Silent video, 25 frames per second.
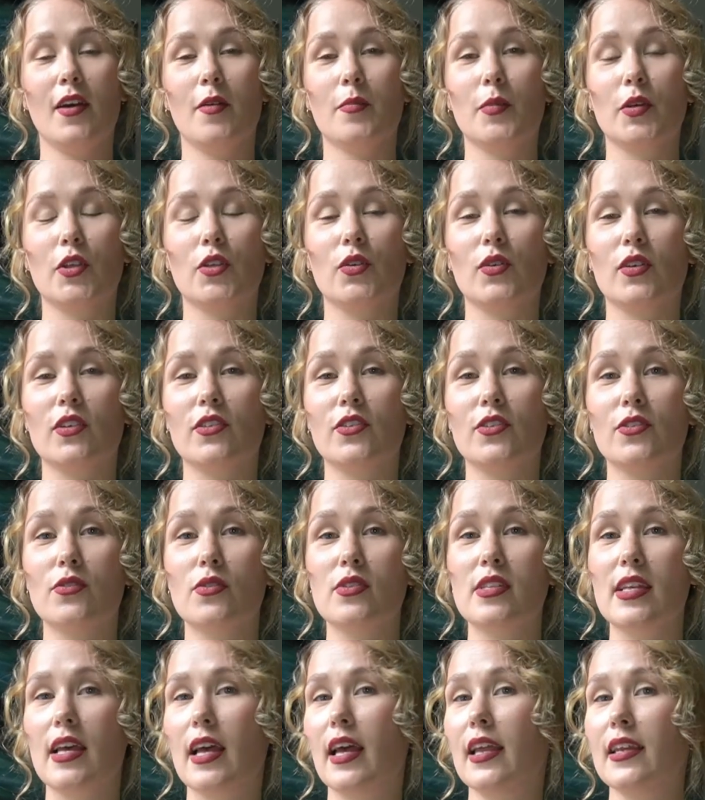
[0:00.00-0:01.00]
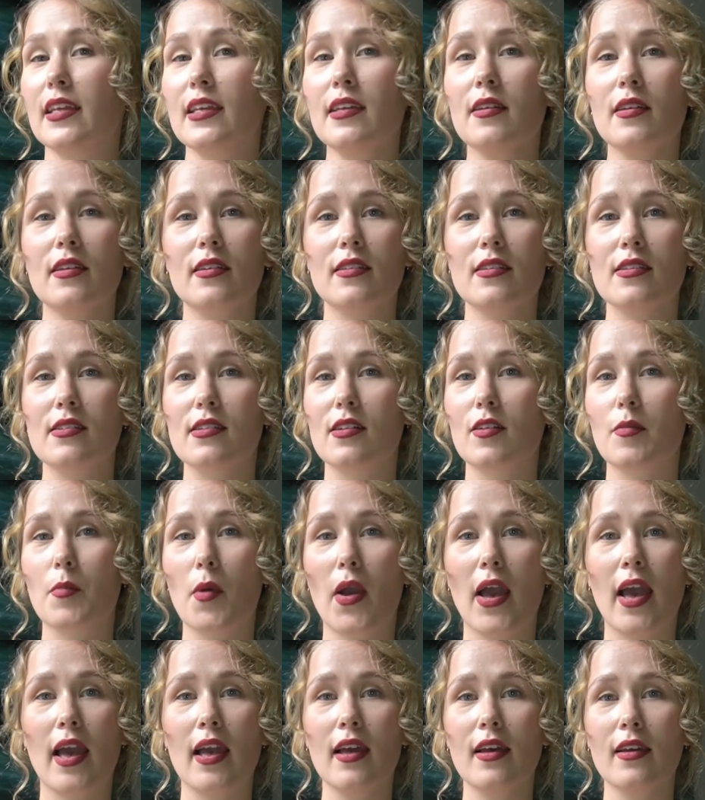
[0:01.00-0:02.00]
But you could use any silk
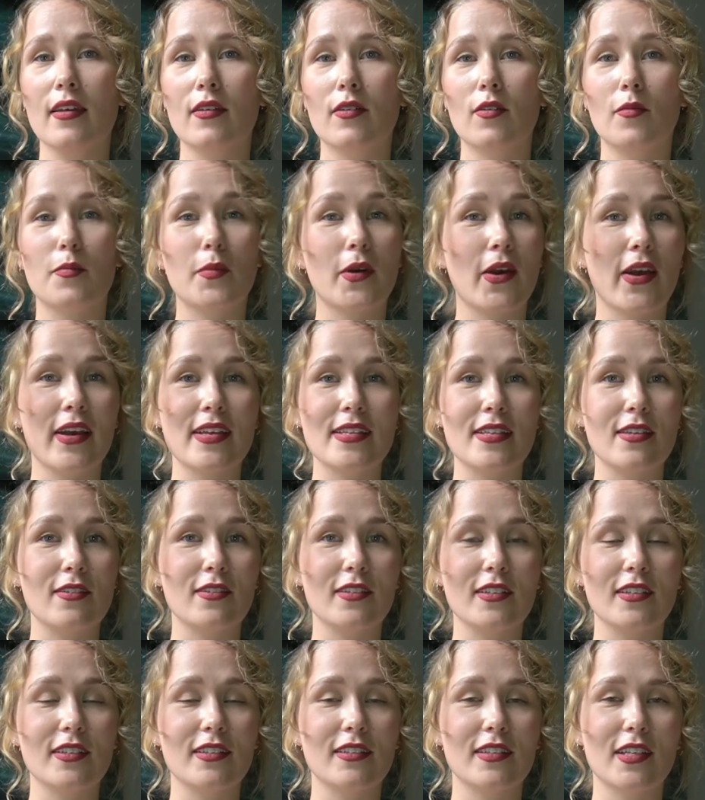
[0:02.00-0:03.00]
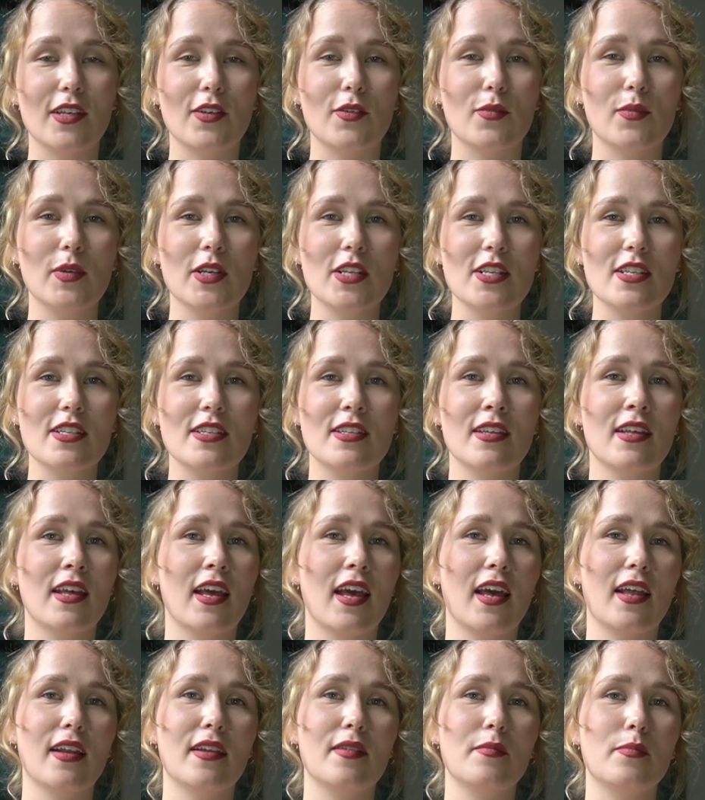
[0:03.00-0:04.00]
mohair silk that you want,
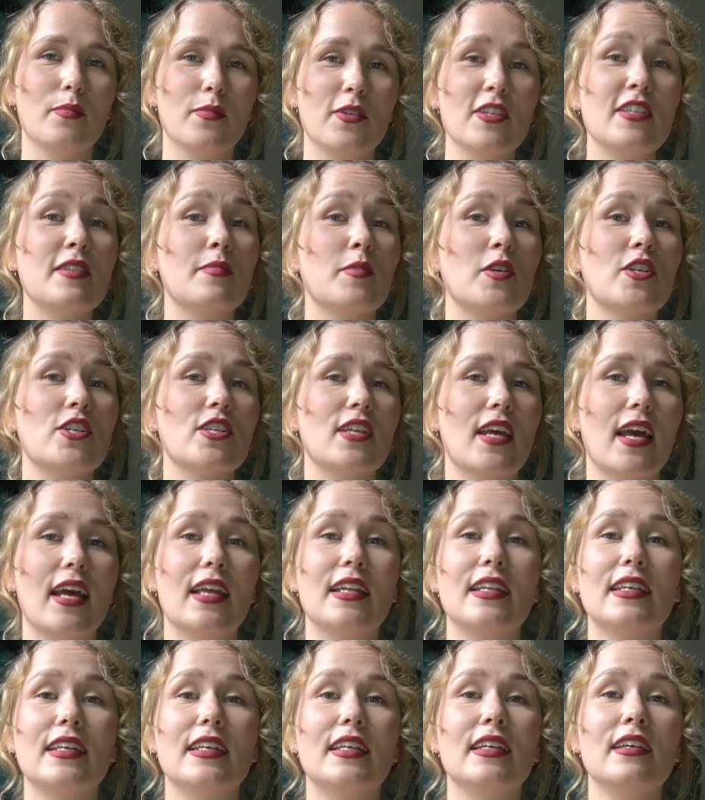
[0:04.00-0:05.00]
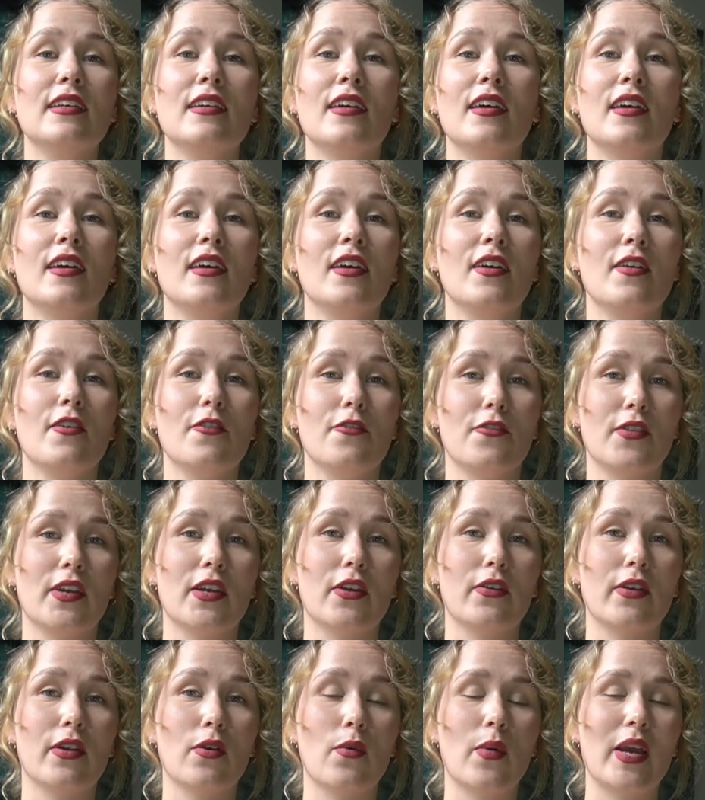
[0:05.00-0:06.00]
and pretty much any
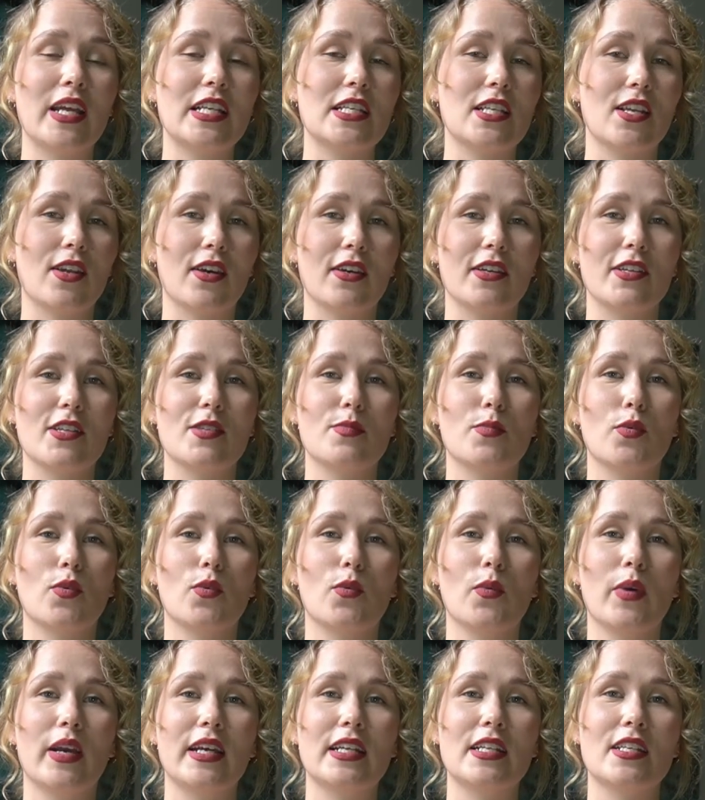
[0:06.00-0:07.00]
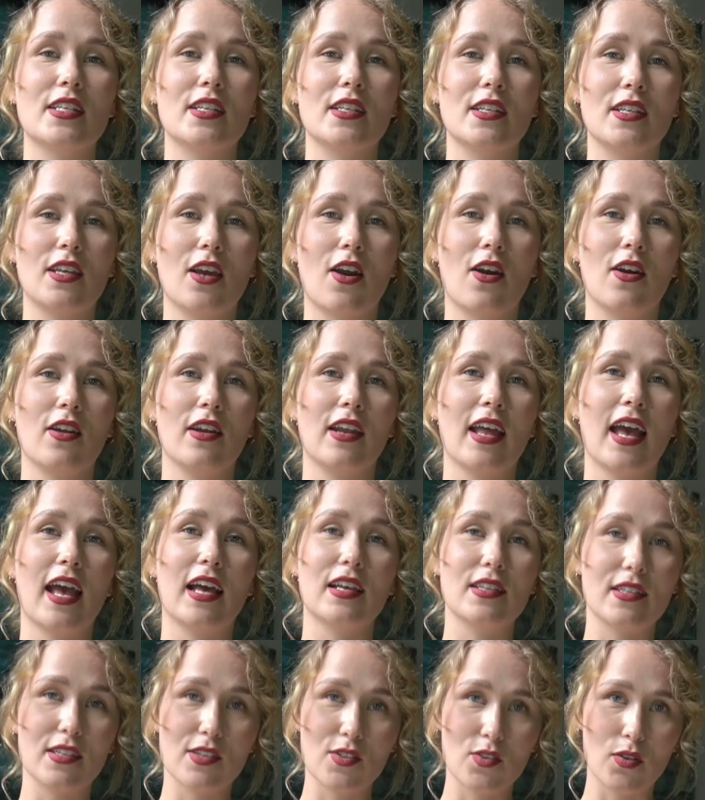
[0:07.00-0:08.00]
fingering weight, light sport weight yarn
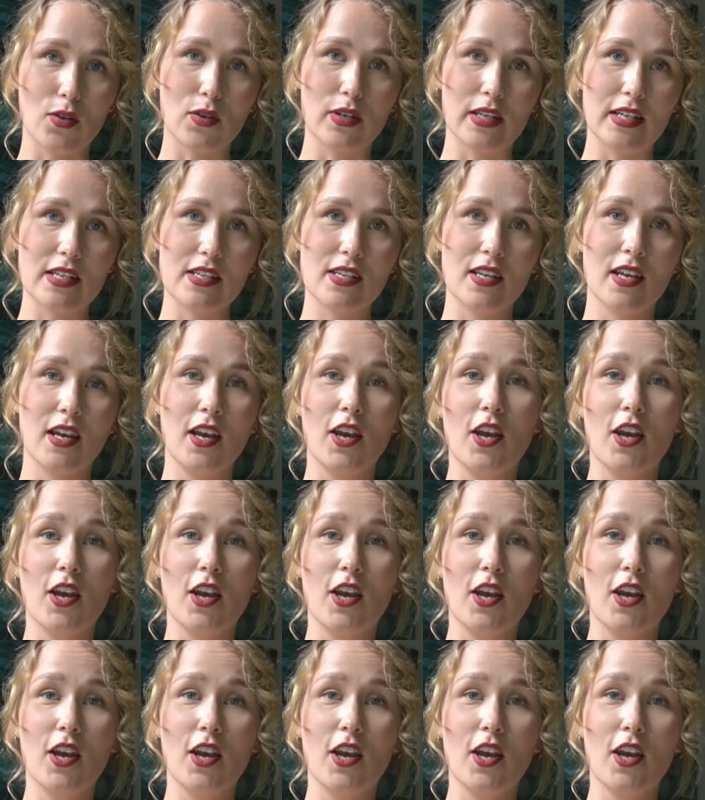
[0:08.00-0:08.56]
as a solid.